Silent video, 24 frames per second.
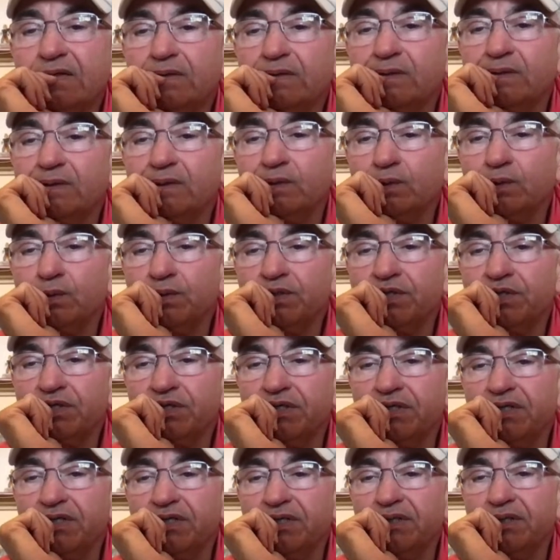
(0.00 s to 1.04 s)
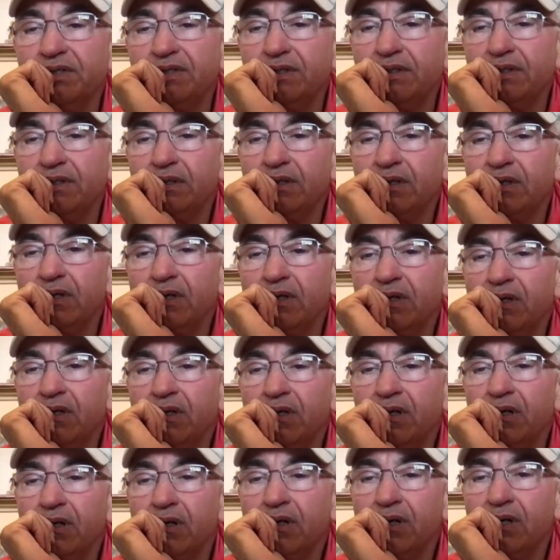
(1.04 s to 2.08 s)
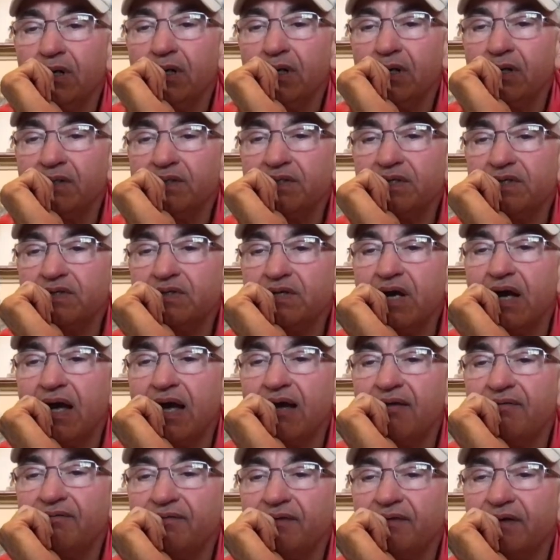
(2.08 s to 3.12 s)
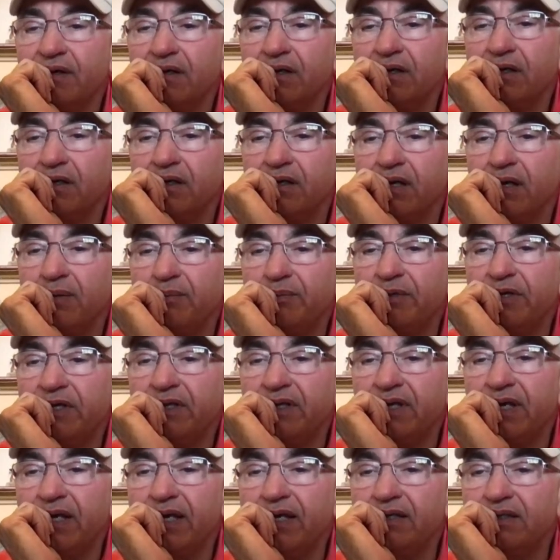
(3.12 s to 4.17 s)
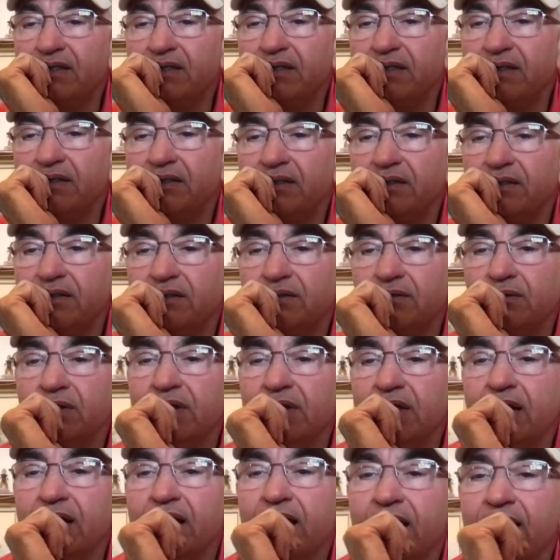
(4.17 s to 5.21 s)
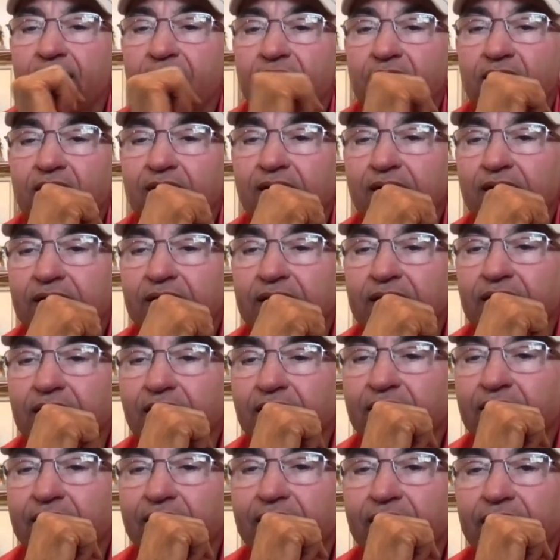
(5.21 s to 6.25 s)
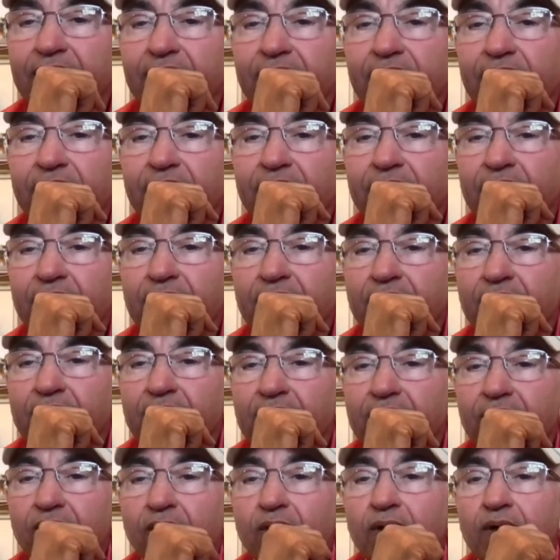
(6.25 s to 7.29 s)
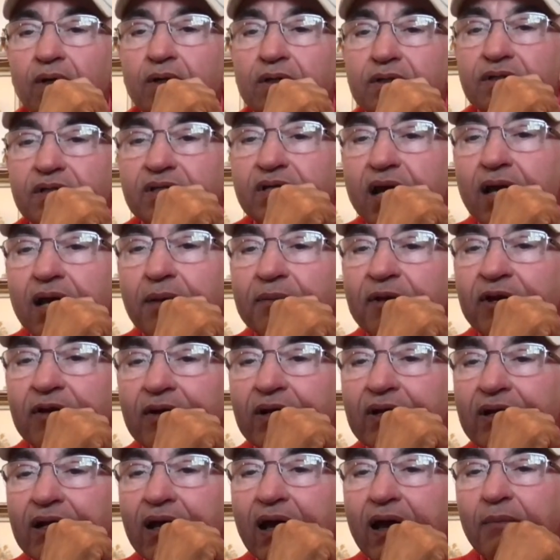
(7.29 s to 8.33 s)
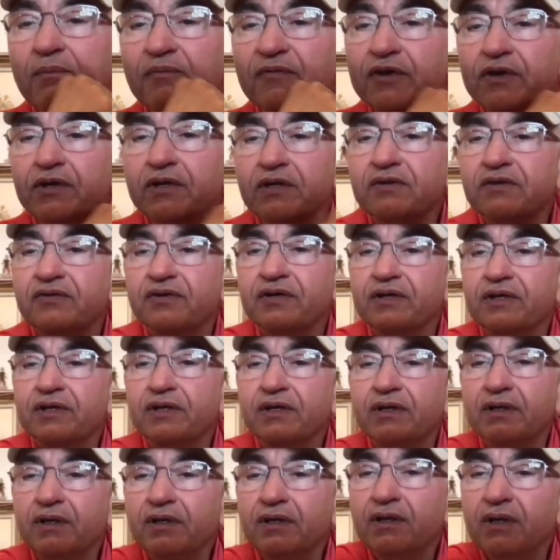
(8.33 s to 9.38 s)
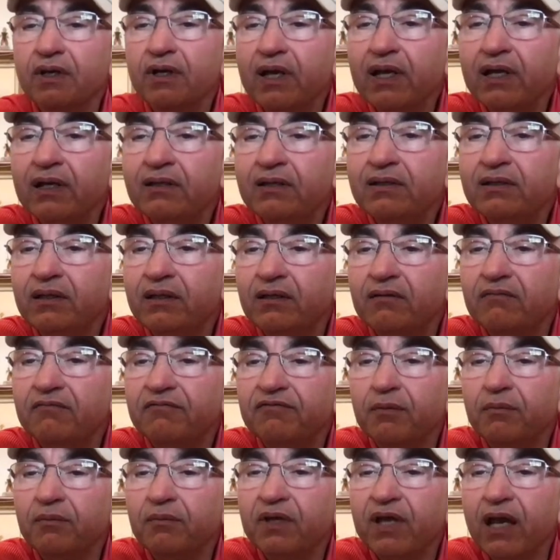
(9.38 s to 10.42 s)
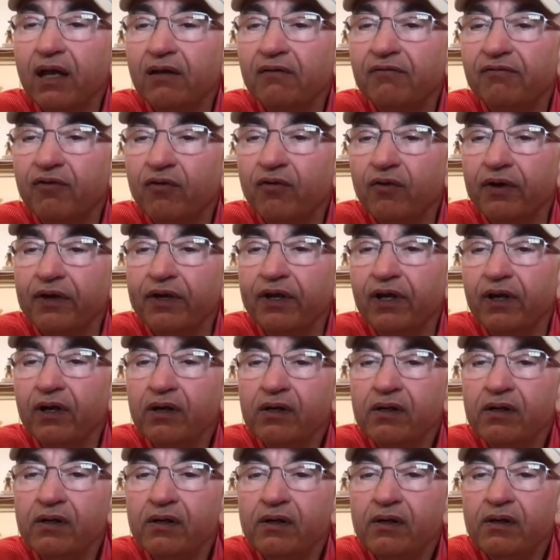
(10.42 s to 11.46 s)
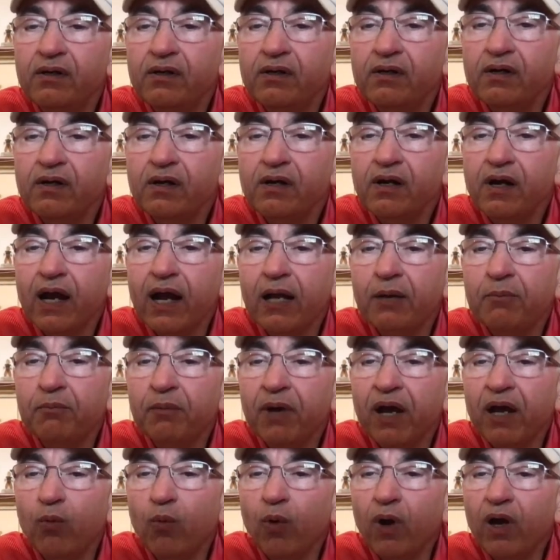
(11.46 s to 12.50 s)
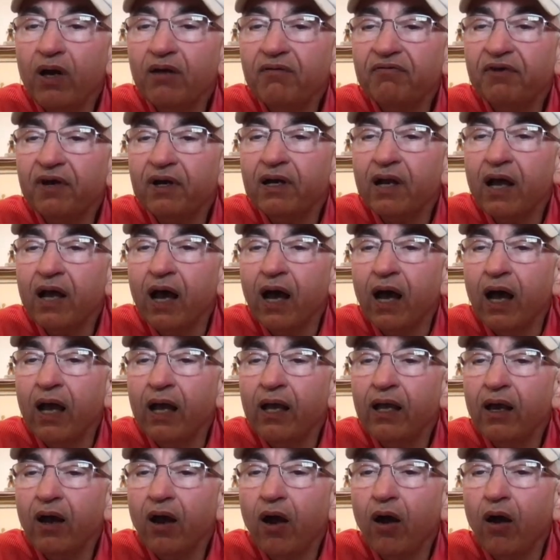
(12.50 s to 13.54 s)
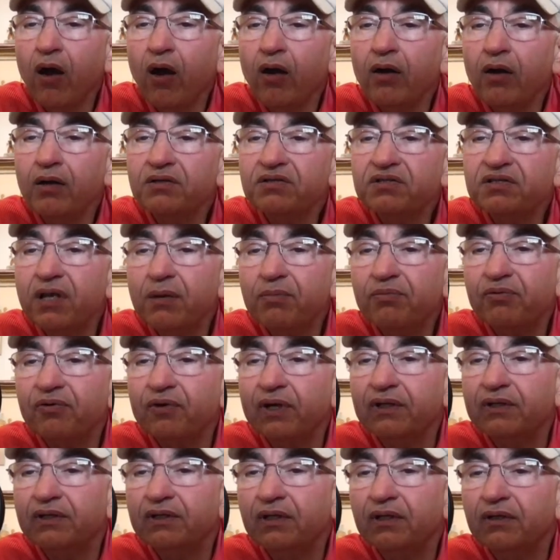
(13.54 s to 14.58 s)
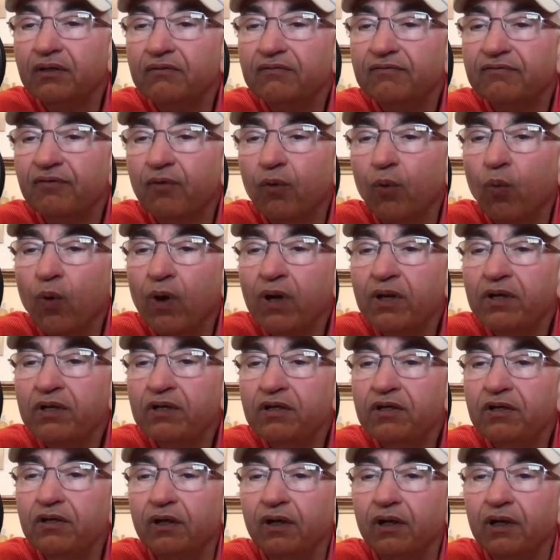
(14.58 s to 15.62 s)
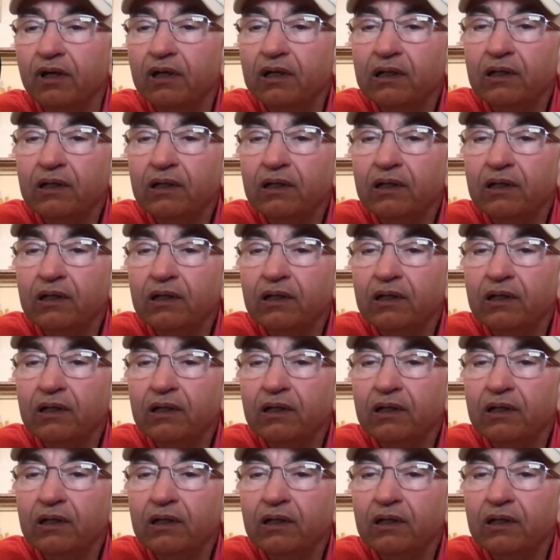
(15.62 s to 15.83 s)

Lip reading: Rushi says, I have communicated to her clearly. No, says, hi, Mehran. I'm 33, Indian from California, and my wife and I are separated for 1 year.